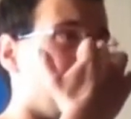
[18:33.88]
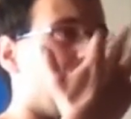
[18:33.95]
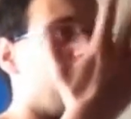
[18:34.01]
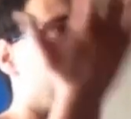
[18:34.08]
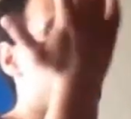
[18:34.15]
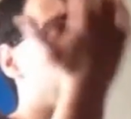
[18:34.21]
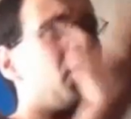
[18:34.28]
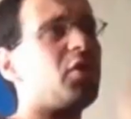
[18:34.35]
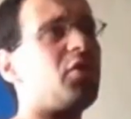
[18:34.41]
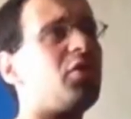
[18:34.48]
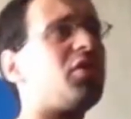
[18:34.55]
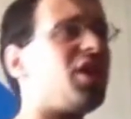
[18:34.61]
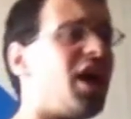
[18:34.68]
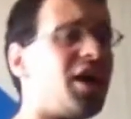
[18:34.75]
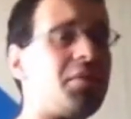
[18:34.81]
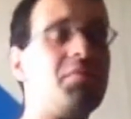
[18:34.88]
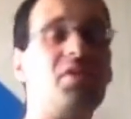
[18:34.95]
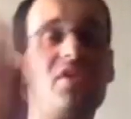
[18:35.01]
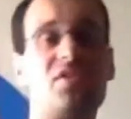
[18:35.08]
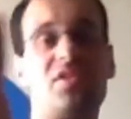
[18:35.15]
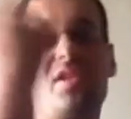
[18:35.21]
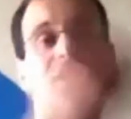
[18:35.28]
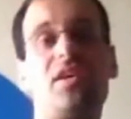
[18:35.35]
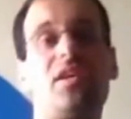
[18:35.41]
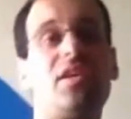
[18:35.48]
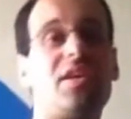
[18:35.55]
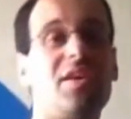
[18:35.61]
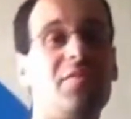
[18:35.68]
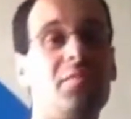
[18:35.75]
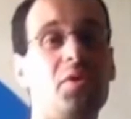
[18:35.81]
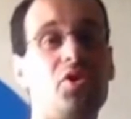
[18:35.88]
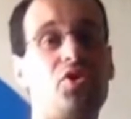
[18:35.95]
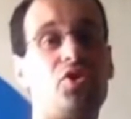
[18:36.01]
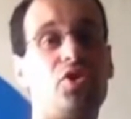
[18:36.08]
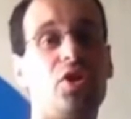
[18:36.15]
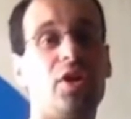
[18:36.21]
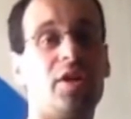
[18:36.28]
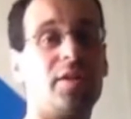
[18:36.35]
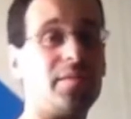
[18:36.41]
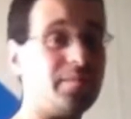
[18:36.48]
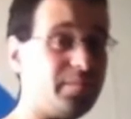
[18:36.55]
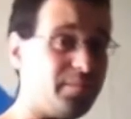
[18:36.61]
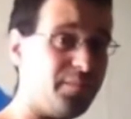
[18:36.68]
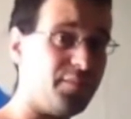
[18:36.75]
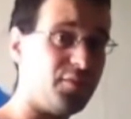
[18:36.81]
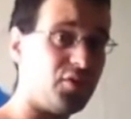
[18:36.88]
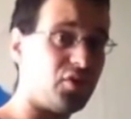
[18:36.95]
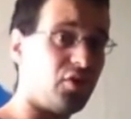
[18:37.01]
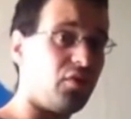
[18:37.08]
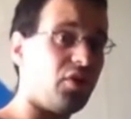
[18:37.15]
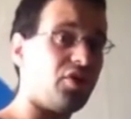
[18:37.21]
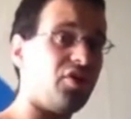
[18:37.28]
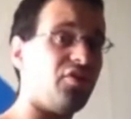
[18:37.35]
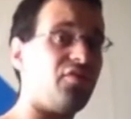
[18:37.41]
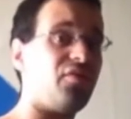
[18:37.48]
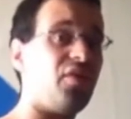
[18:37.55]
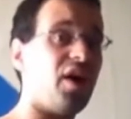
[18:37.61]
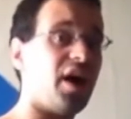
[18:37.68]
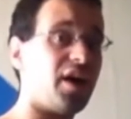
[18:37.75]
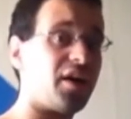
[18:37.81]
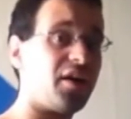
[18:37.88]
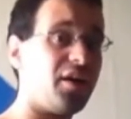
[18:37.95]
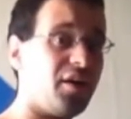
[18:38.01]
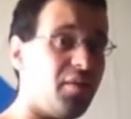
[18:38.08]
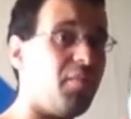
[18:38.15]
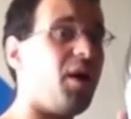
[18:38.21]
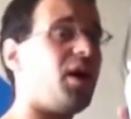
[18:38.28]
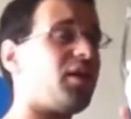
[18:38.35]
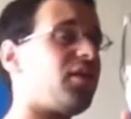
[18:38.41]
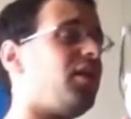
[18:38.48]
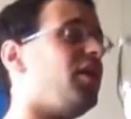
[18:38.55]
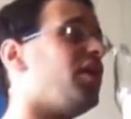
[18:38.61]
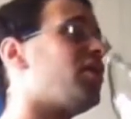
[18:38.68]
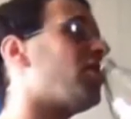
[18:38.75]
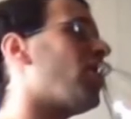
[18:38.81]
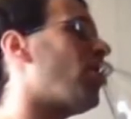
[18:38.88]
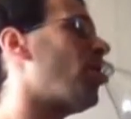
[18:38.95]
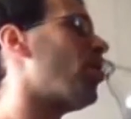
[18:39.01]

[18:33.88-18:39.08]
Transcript: don't do nothing. But if people don't like me, they're still gonna give me shit. So what the